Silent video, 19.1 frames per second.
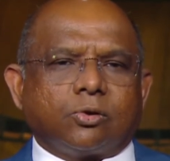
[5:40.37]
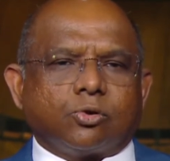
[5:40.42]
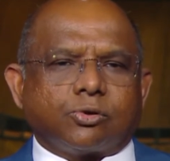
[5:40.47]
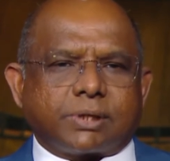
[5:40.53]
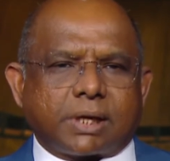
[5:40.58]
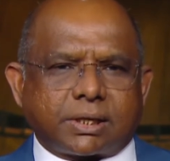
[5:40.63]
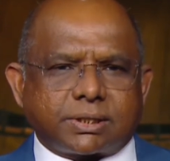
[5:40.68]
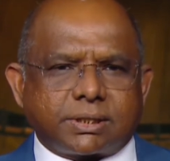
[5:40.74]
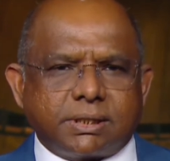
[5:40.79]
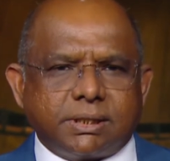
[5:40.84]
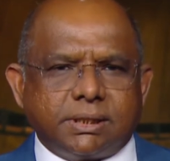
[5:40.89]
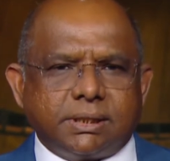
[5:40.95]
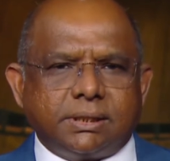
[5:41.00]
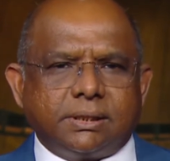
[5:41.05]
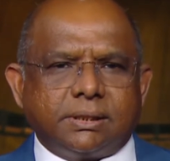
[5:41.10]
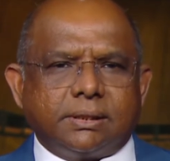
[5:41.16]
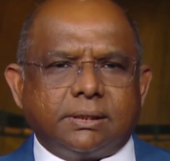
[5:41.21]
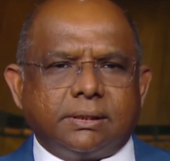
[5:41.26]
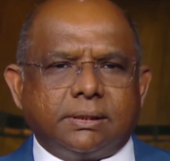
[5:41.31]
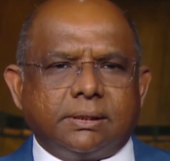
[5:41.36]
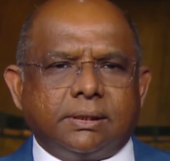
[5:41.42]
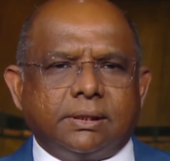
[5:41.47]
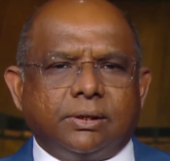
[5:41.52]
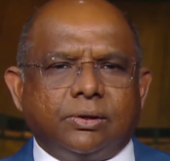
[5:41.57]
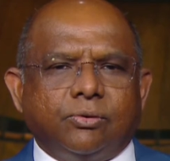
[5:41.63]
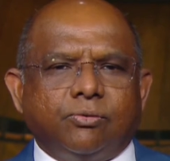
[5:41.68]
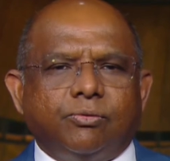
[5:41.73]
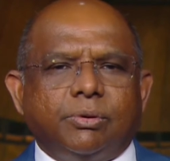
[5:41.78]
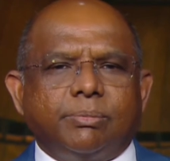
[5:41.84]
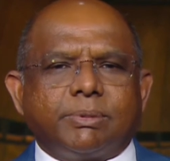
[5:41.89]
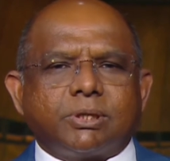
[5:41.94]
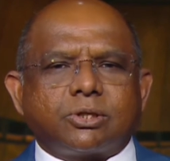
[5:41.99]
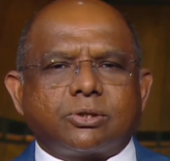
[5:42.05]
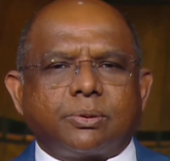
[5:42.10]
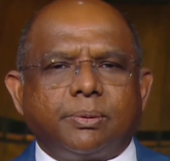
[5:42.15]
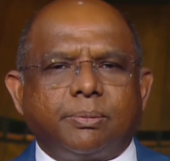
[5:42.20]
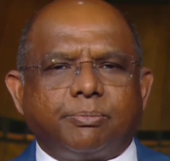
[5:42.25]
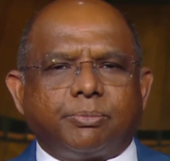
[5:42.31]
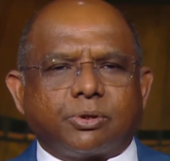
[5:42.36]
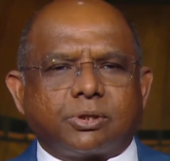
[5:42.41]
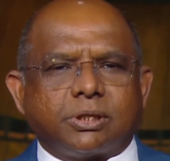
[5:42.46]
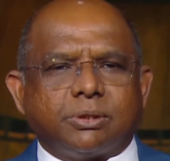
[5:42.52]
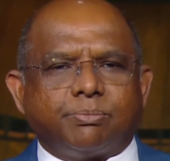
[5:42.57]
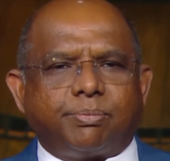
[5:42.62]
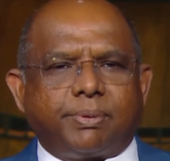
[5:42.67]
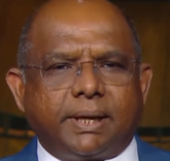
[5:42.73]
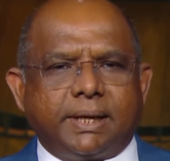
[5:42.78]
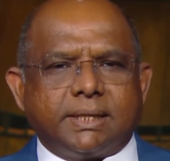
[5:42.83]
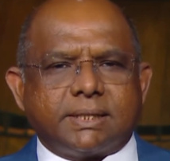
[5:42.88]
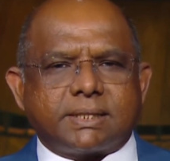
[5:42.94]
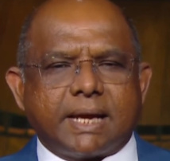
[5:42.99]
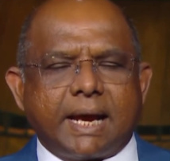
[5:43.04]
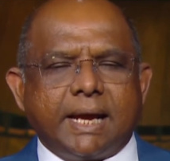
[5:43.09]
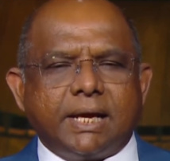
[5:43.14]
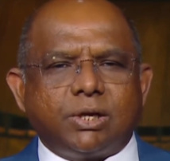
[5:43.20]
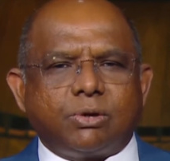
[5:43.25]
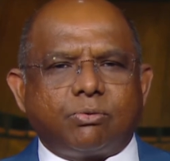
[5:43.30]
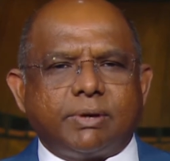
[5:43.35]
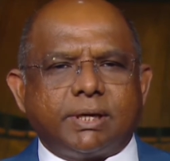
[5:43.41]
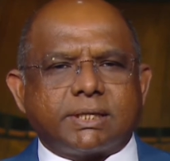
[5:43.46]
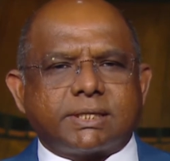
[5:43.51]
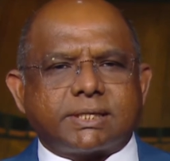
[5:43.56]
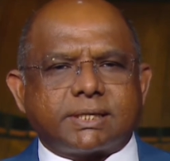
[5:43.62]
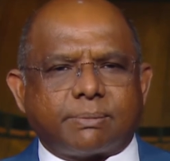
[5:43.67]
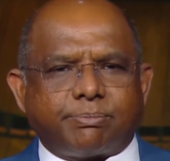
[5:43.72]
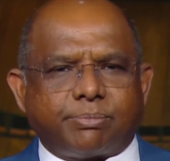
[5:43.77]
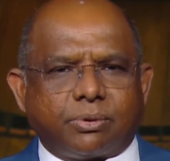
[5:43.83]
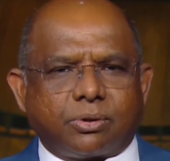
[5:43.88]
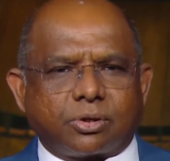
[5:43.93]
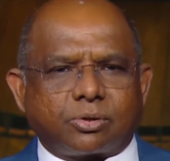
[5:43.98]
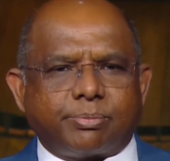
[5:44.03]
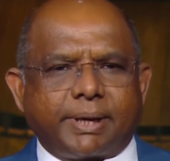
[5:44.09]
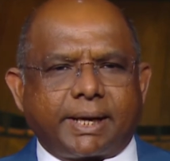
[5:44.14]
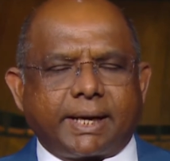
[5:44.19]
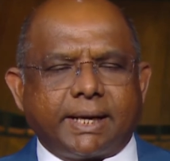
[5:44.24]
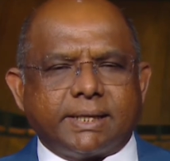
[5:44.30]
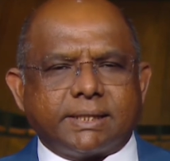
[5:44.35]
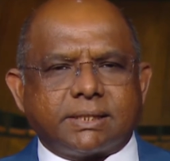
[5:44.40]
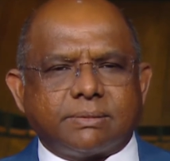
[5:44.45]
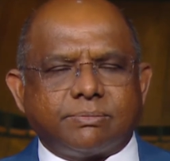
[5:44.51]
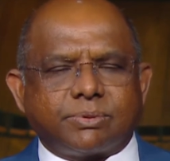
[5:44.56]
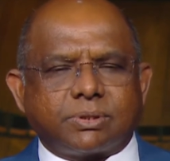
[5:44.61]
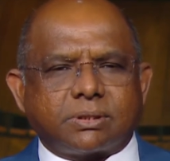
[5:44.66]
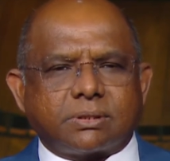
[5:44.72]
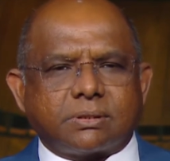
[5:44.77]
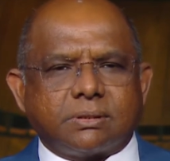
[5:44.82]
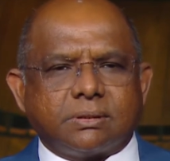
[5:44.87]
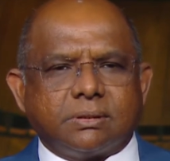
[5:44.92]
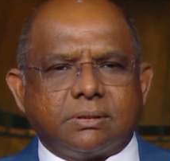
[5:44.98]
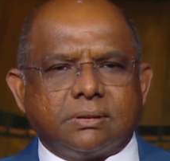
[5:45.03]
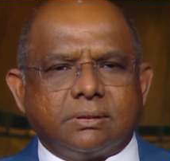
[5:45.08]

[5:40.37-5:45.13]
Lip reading: To succeed, we must put in place adequate support mechanisms,